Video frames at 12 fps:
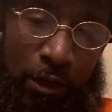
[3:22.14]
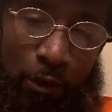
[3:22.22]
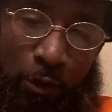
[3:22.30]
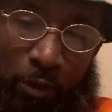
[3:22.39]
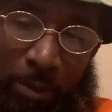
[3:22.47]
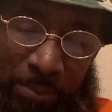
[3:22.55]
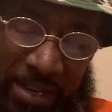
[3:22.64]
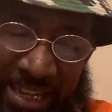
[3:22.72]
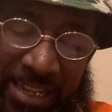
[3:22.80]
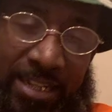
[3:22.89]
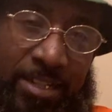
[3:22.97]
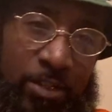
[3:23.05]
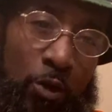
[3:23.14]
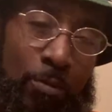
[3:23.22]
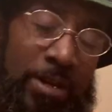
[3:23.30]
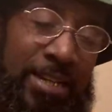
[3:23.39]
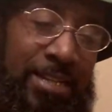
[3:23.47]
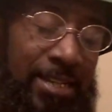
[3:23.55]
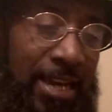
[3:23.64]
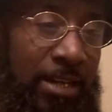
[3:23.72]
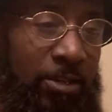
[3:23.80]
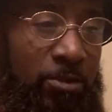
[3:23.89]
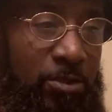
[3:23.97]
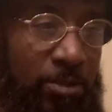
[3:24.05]
repeated so many
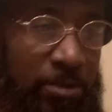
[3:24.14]
cycles.